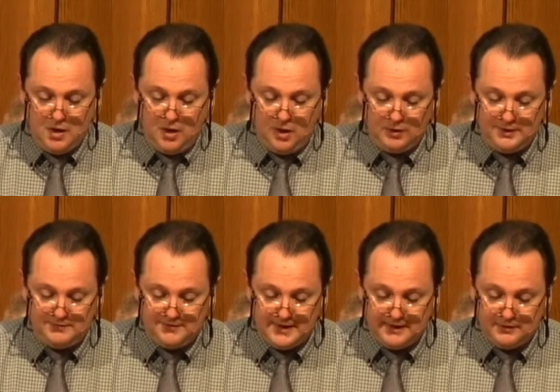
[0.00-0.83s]
Holy
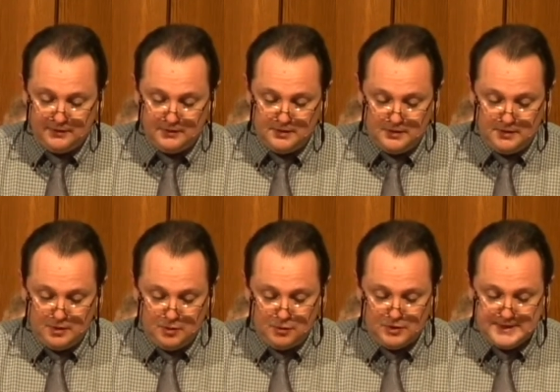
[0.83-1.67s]
Father,
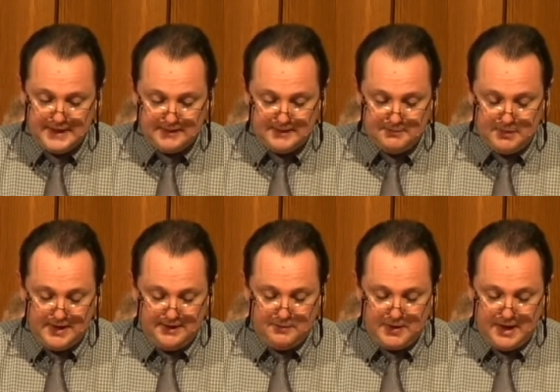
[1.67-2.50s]
protect them by
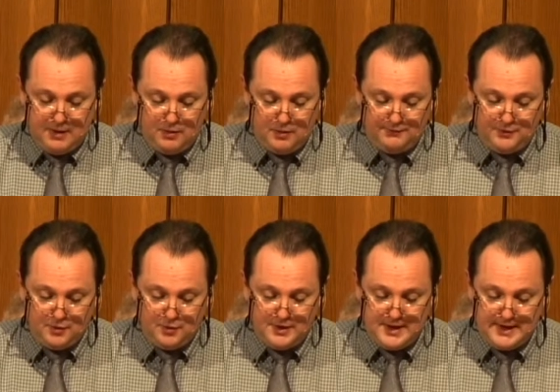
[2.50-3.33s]
the power of
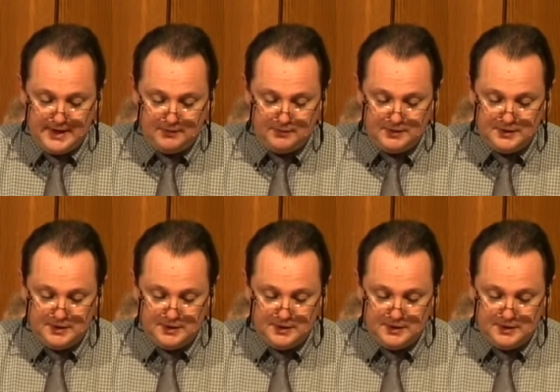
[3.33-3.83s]
your name